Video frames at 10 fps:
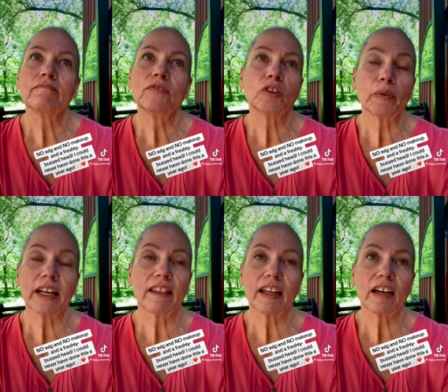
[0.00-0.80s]
do
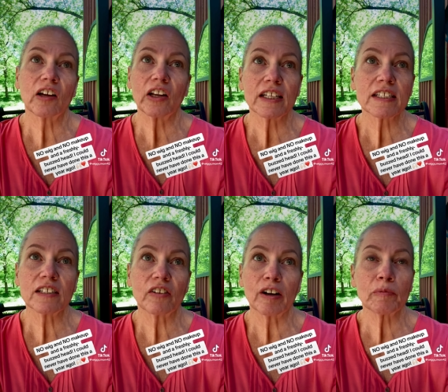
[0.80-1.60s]
anything on
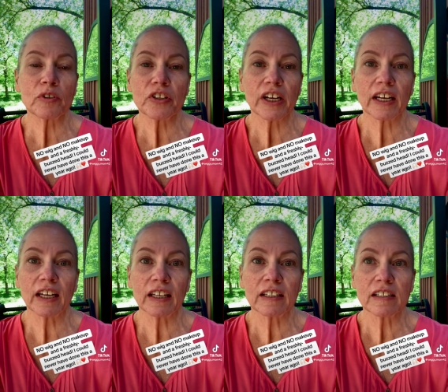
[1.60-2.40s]
Instagram or check
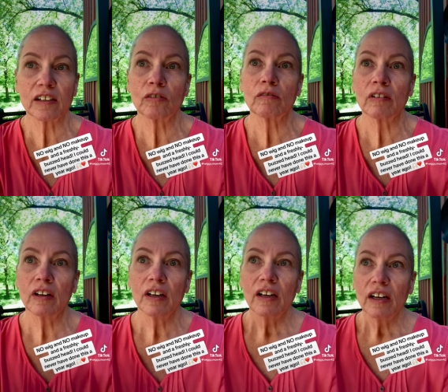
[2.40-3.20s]
in. So
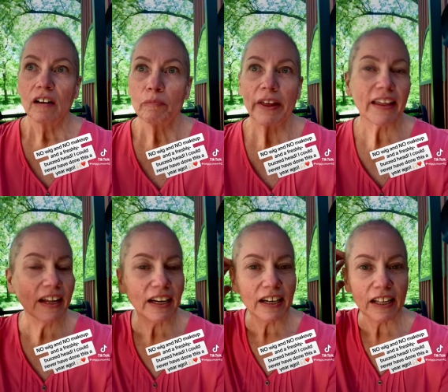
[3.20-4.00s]
by
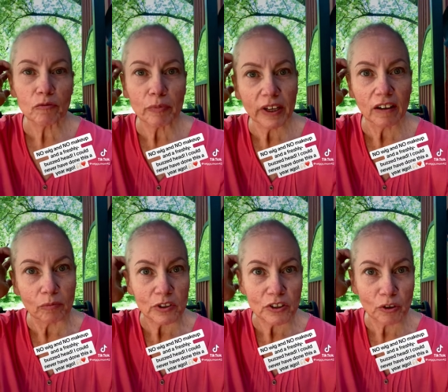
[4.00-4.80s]
then it had been
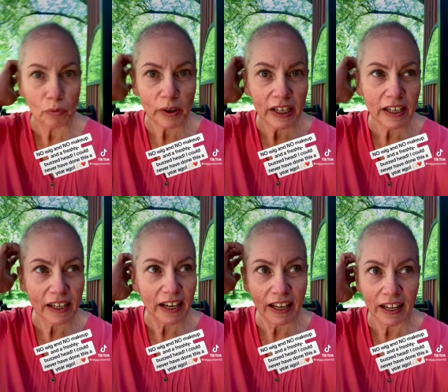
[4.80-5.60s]
almost a week,
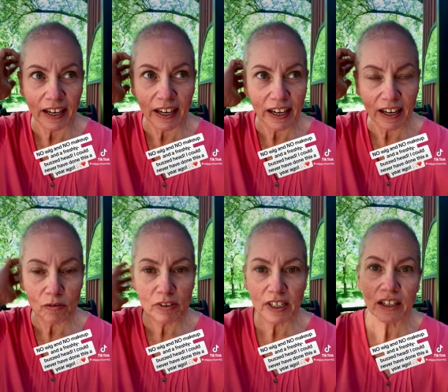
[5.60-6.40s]
and I
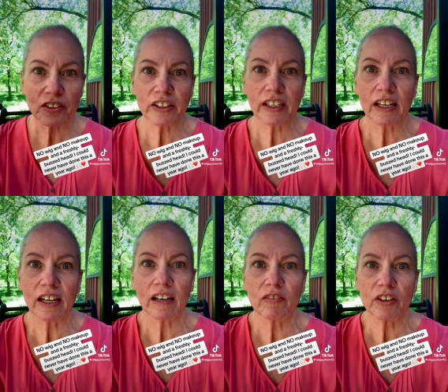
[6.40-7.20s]
was actually
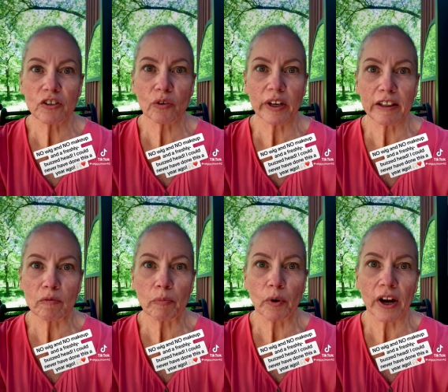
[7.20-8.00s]
kind of enjoying the
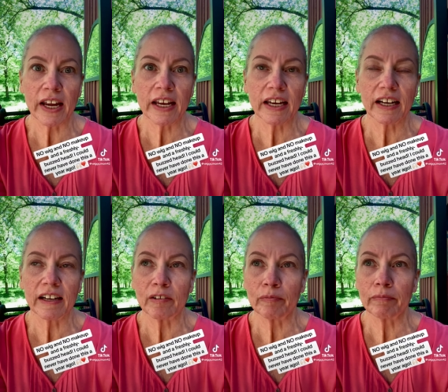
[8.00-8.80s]
break.
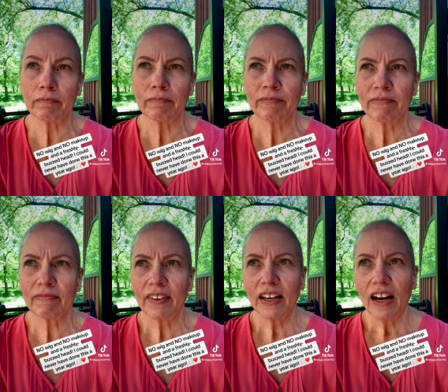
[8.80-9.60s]
Um,
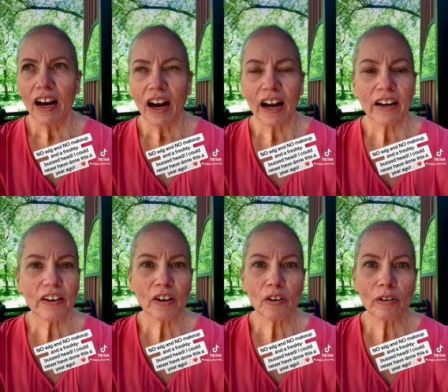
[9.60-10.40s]
I don't
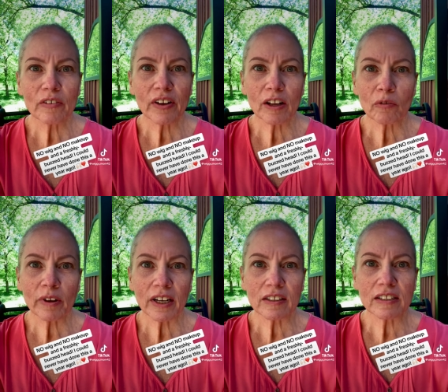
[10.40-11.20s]
know if anyone
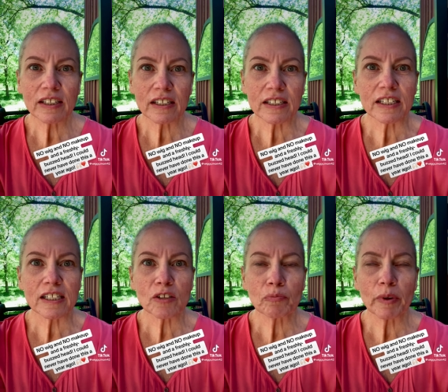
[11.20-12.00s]
else does
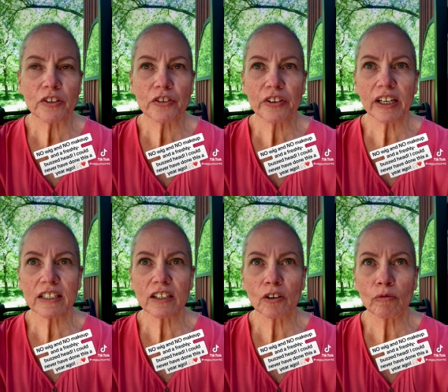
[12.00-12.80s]
this, but you get
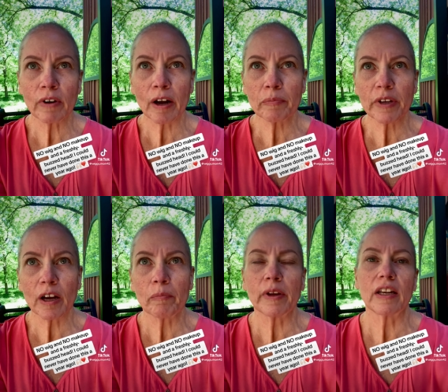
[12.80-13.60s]
so wrapped
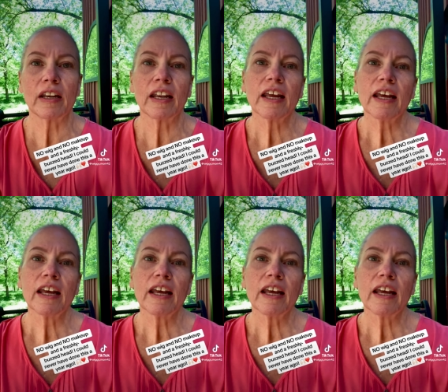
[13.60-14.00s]
up in